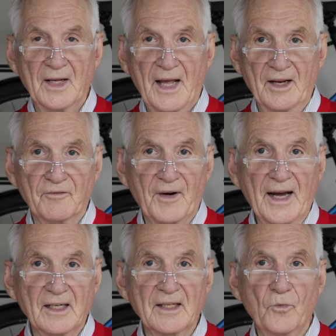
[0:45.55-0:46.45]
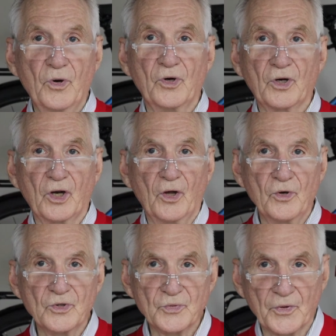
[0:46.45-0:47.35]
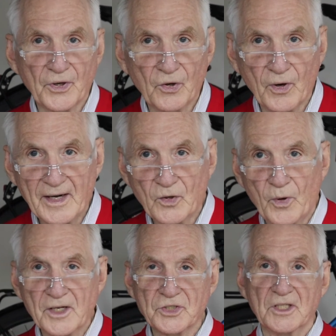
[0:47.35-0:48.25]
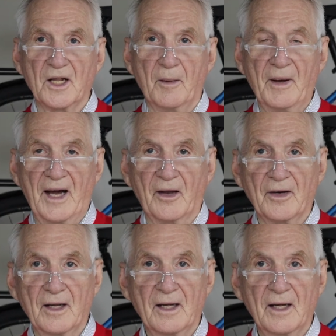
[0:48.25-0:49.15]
And finally, we'll close with a great question about